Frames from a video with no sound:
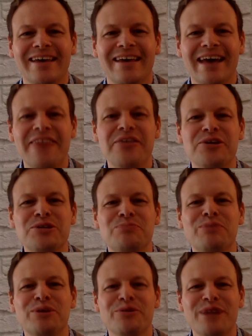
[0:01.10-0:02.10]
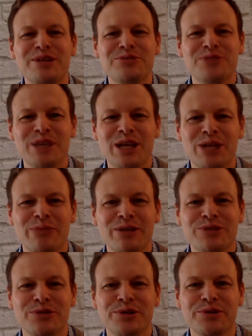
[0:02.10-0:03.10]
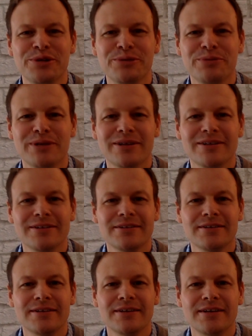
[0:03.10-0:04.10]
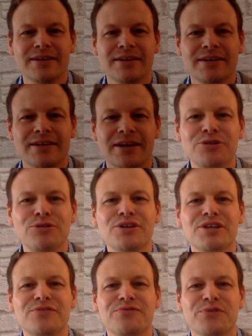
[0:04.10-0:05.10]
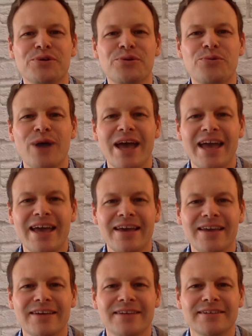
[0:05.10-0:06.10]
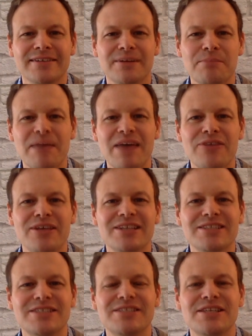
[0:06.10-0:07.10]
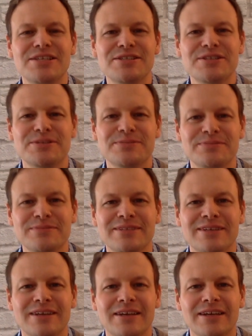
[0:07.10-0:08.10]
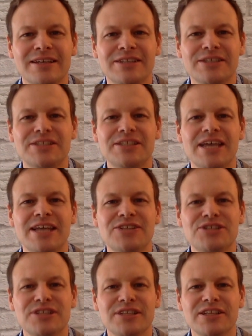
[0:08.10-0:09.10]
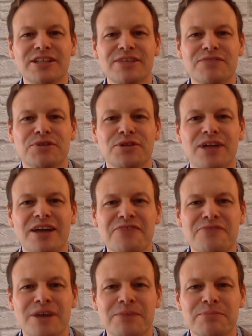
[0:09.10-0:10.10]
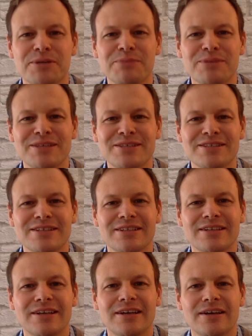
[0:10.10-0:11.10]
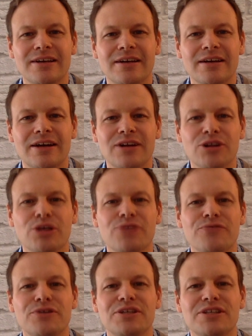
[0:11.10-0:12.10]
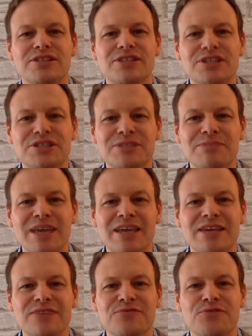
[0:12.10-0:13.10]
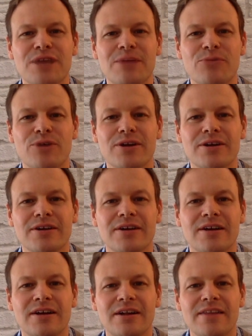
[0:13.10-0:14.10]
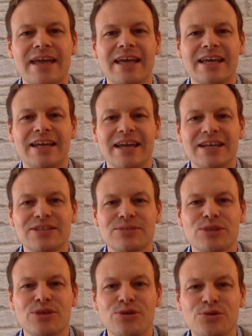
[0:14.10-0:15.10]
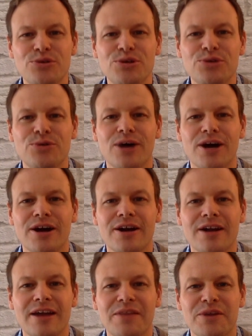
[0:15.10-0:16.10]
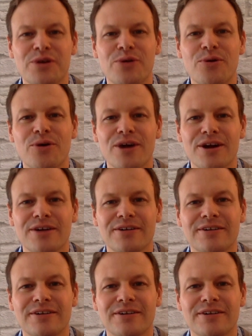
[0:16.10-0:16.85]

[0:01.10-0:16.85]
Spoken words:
Hi there, it's Bill Resch with the Elementary Group. Are you looking for a way, a method, a system to intentionally live your life on purpose? Are you looking for a decision-making framework that connects with who you are at the core?